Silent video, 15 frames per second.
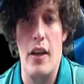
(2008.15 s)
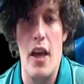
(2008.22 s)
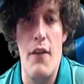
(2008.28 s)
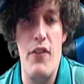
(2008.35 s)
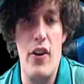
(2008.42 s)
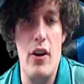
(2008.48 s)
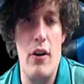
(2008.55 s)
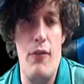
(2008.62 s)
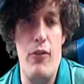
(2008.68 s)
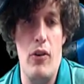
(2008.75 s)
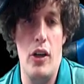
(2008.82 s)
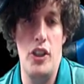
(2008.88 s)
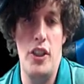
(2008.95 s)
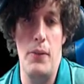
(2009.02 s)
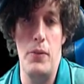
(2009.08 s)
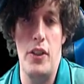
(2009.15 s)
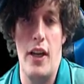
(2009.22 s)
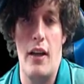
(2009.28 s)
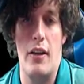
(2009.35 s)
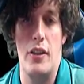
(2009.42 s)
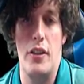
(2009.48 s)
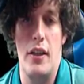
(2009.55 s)
if you're here for a gym
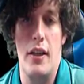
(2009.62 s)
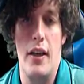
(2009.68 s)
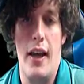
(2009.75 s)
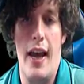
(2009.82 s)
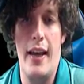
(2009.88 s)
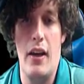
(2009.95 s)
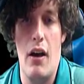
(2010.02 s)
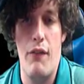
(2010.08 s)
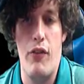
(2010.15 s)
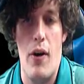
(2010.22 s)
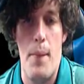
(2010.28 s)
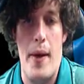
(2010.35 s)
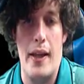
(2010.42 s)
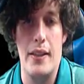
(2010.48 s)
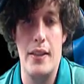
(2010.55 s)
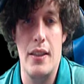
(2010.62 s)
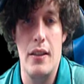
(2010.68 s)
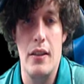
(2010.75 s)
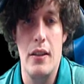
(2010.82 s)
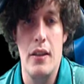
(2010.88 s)
challenge, hang on for a bit.